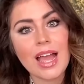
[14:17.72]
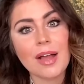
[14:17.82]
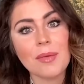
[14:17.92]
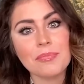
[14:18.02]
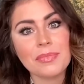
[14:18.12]

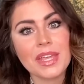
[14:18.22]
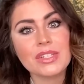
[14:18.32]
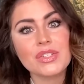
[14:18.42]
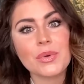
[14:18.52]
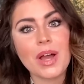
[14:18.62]

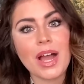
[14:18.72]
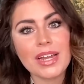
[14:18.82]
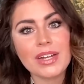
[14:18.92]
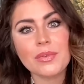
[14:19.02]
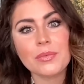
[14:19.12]
And so
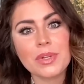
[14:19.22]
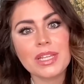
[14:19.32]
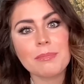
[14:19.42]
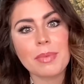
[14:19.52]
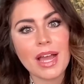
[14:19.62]
I don't
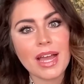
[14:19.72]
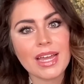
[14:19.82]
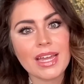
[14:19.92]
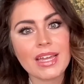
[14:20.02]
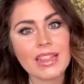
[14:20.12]
really
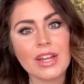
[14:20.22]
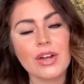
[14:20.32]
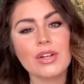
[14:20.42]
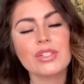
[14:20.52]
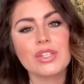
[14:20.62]
buy
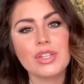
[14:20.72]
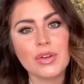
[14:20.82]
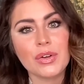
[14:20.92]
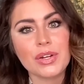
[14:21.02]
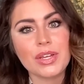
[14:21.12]
their
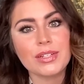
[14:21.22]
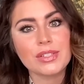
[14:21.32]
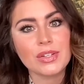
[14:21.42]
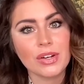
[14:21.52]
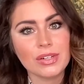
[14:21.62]
security
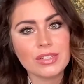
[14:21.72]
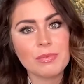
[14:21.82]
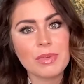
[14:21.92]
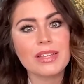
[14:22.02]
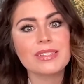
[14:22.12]

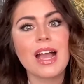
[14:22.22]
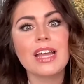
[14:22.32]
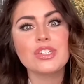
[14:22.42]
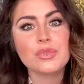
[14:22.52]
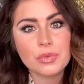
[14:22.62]
concerns because
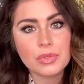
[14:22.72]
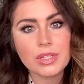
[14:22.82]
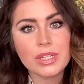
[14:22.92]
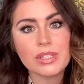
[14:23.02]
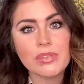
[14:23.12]
I
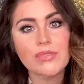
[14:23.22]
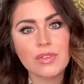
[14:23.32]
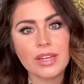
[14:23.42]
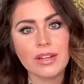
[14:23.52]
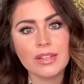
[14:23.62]
truly do
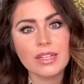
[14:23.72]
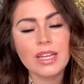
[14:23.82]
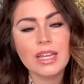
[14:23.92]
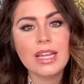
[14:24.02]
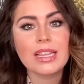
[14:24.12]
feel
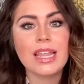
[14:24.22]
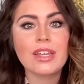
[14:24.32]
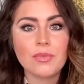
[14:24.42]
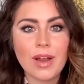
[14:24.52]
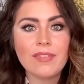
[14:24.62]

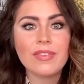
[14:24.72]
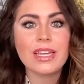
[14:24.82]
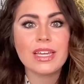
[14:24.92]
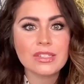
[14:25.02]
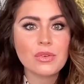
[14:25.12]
like
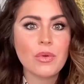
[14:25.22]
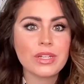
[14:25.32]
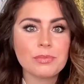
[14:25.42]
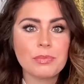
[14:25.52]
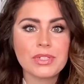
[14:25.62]
Ravik is
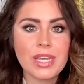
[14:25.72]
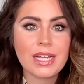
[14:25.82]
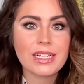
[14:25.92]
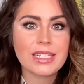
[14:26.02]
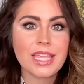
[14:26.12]
going to
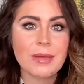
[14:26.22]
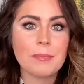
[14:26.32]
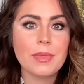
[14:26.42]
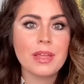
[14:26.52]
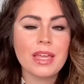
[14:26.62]
protect
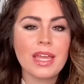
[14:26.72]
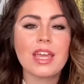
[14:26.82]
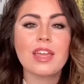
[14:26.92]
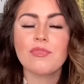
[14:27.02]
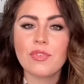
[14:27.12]
them
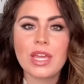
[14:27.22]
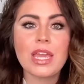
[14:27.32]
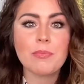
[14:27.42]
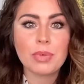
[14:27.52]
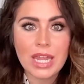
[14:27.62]
if
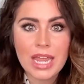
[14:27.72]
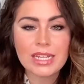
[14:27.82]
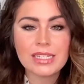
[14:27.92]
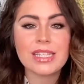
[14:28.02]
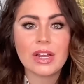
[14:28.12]
he
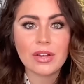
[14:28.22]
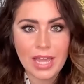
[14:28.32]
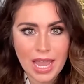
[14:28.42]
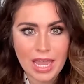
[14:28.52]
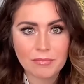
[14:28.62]
plays their
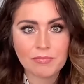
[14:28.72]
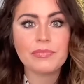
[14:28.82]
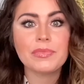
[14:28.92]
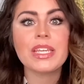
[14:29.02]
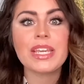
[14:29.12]
game,
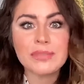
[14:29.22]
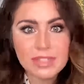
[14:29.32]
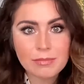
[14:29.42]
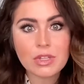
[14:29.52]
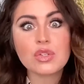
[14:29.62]
gives
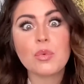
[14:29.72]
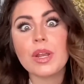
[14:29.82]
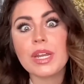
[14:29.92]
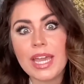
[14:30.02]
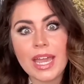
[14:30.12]
them the
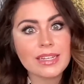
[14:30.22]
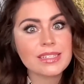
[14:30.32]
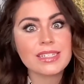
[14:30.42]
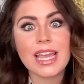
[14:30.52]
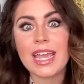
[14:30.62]

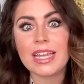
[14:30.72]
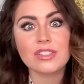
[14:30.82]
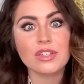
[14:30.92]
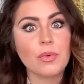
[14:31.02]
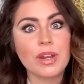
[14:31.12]
28
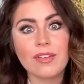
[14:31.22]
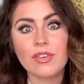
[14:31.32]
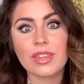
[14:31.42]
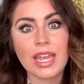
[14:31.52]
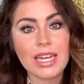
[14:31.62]
days or
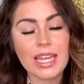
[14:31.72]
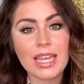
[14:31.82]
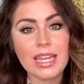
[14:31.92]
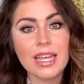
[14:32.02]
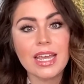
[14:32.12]
whatever they
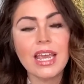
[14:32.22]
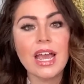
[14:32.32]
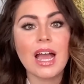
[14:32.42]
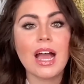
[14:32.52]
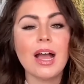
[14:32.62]
need,
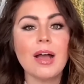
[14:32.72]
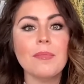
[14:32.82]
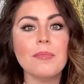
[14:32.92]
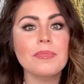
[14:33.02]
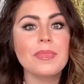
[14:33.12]
and